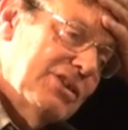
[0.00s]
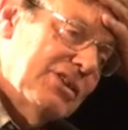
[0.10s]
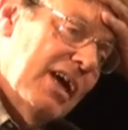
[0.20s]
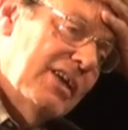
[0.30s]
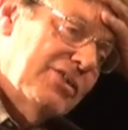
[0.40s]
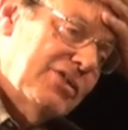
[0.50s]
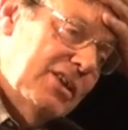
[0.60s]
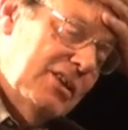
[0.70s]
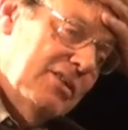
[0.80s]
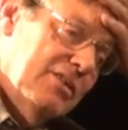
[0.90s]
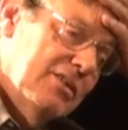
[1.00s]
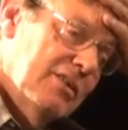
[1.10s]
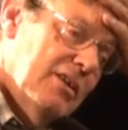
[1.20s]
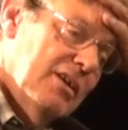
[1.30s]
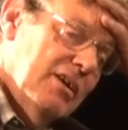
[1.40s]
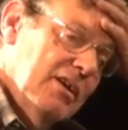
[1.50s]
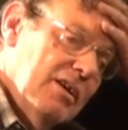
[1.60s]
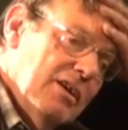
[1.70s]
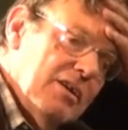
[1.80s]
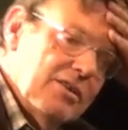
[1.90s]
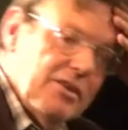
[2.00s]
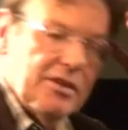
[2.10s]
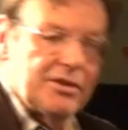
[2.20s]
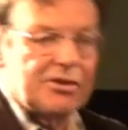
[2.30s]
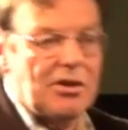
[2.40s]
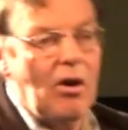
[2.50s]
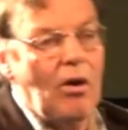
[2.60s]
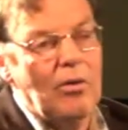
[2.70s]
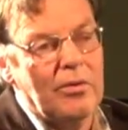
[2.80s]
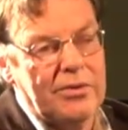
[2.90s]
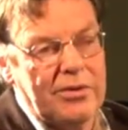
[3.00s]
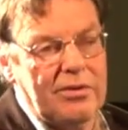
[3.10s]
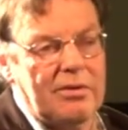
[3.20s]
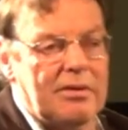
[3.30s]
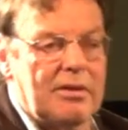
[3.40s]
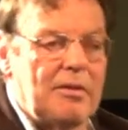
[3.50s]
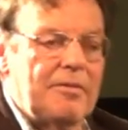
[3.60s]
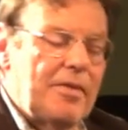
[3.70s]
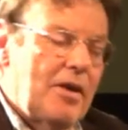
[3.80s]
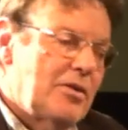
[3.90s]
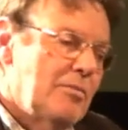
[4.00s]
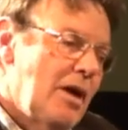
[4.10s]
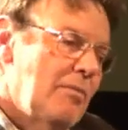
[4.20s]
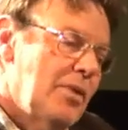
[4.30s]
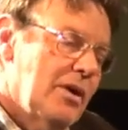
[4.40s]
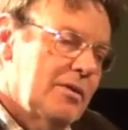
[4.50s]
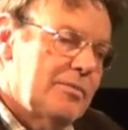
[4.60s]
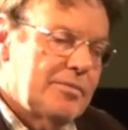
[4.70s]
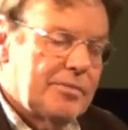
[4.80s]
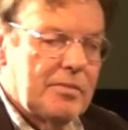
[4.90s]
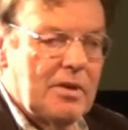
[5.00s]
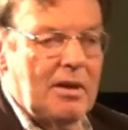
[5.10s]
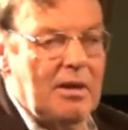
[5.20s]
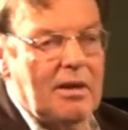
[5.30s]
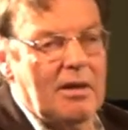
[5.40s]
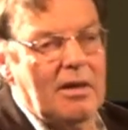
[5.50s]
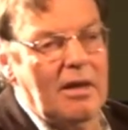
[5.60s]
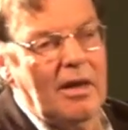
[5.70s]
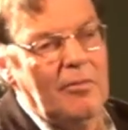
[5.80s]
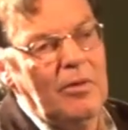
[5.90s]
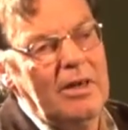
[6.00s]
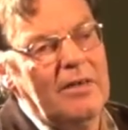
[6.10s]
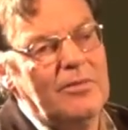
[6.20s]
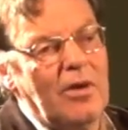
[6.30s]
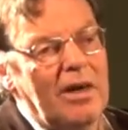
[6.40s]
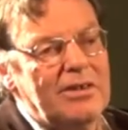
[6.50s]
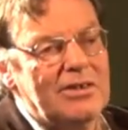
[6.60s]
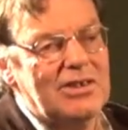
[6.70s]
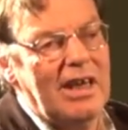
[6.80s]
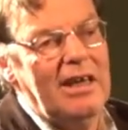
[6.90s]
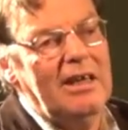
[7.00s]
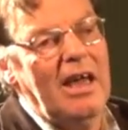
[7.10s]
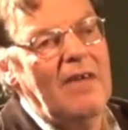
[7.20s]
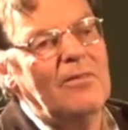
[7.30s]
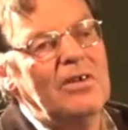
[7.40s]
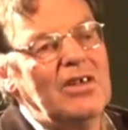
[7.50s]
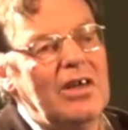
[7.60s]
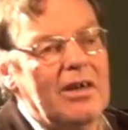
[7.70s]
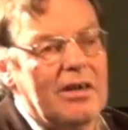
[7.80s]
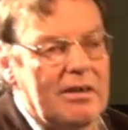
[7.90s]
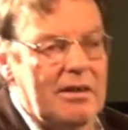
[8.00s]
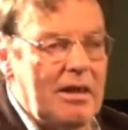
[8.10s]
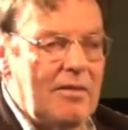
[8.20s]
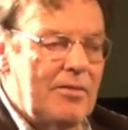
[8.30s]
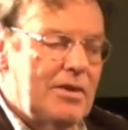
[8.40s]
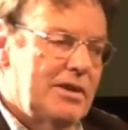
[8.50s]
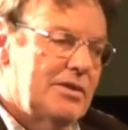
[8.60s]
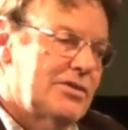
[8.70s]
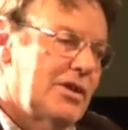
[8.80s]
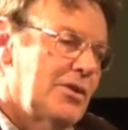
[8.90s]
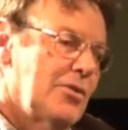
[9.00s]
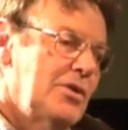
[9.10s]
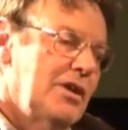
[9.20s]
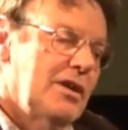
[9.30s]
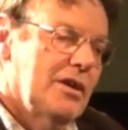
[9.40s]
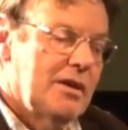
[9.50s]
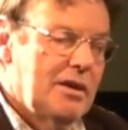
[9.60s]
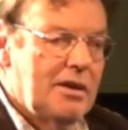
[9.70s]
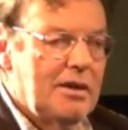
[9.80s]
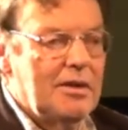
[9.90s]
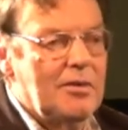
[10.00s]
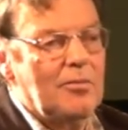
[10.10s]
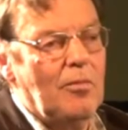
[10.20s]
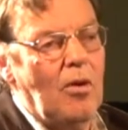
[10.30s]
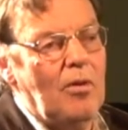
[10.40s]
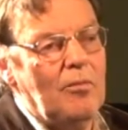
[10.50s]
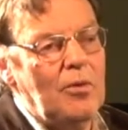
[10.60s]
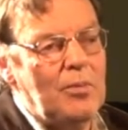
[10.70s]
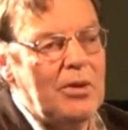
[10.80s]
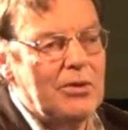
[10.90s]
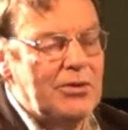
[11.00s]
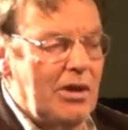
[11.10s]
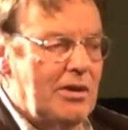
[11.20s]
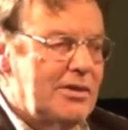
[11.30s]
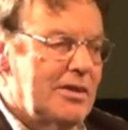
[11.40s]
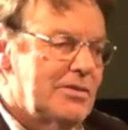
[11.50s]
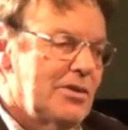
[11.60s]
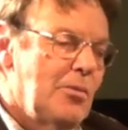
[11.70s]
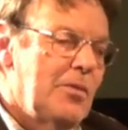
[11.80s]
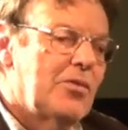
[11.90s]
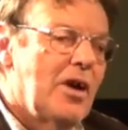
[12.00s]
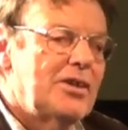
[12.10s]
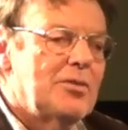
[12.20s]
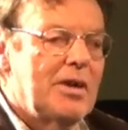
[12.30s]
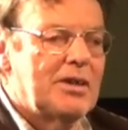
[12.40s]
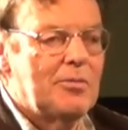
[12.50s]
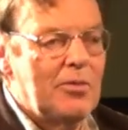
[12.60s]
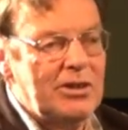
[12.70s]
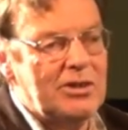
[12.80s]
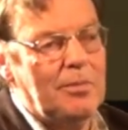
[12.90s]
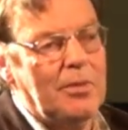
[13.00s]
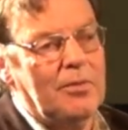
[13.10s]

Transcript: which is eighteen years old. I found a member. Uh, Uh, we have tried to say every year, every single year, what would be alternatives, and we've tried to make them reasonable